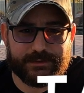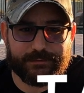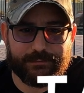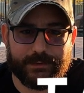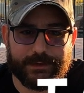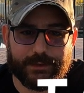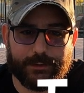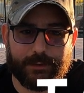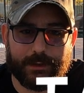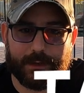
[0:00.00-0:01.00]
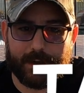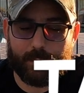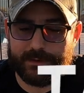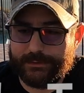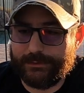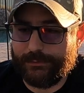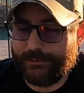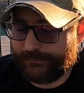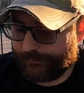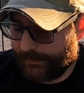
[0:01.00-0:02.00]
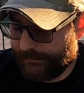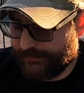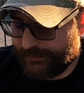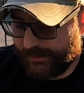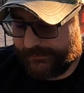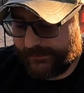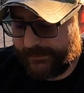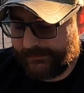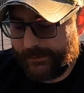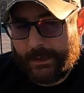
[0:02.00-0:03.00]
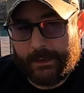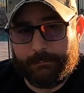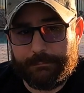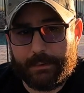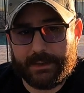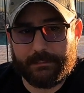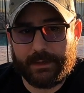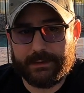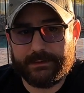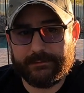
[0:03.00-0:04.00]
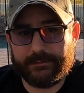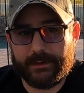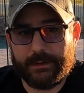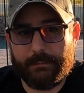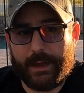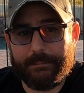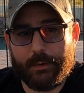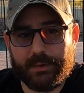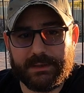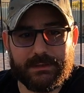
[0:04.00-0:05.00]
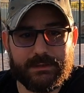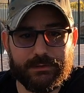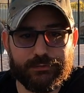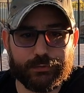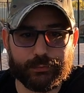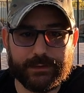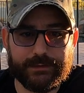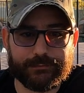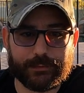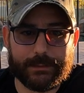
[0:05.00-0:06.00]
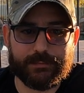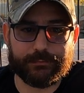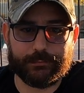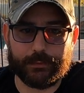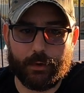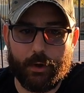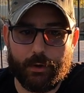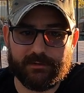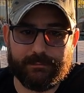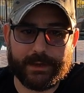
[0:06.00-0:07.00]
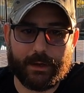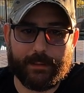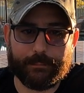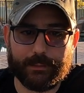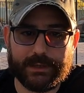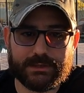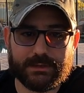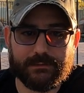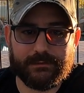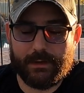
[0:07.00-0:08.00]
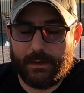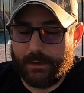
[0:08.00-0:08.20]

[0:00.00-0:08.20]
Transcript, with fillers: this video. Uh, I wanted to do these frames justice. Bottom line is um, I'm going to continue to run these frames for all of my operations.